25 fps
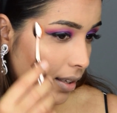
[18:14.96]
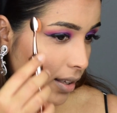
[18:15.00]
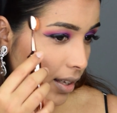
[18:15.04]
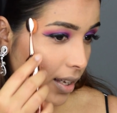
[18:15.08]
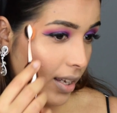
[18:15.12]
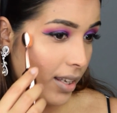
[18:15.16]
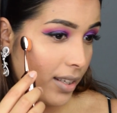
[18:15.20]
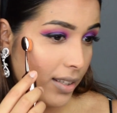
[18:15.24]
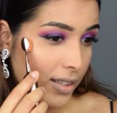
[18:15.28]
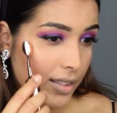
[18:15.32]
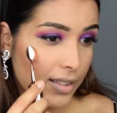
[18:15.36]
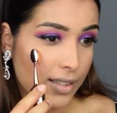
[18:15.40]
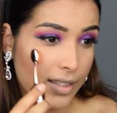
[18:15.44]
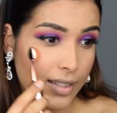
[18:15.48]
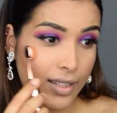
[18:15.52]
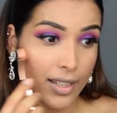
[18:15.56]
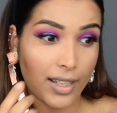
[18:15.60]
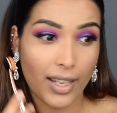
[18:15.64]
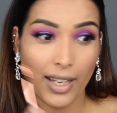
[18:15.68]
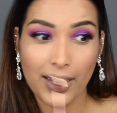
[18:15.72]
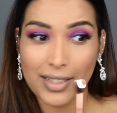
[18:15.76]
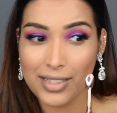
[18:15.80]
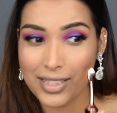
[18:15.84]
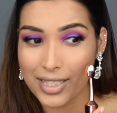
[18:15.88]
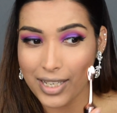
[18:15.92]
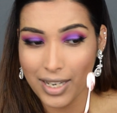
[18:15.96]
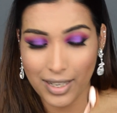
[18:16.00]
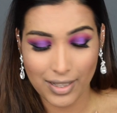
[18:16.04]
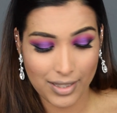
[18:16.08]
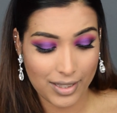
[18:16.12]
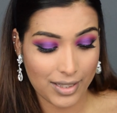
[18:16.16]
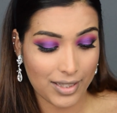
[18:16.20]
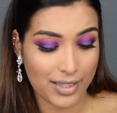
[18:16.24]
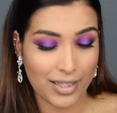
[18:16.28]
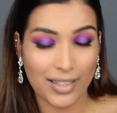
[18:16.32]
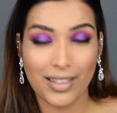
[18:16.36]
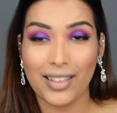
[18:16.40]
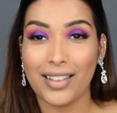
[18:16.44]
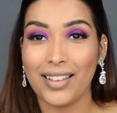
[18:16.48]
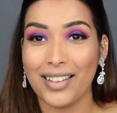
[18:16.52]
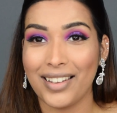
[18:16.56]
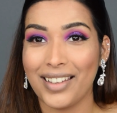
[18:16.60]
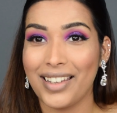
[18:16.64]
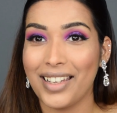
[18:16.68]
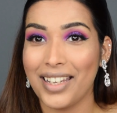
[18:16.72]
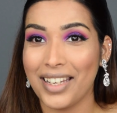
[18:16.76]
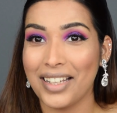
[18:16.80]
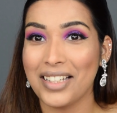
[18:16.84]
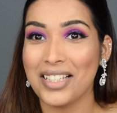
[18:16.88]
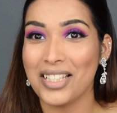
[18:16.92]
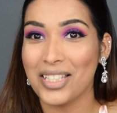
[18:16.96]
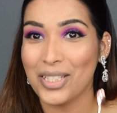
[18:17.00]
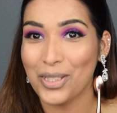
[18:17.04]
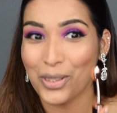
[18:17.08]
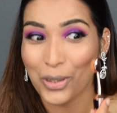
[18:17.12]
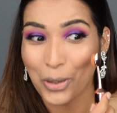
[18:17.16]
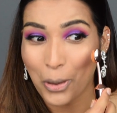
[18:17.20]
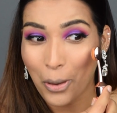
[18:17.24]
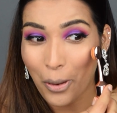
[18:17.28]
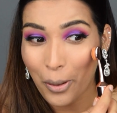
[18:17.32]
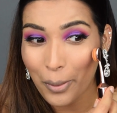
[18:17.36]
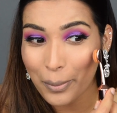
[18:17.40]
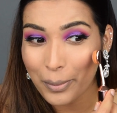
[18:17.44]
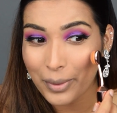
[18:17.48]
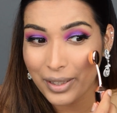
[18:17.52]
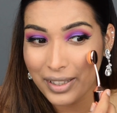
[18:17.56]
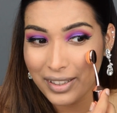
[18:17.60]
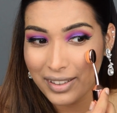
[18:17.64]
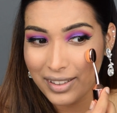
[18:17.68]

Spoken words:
and it does its job.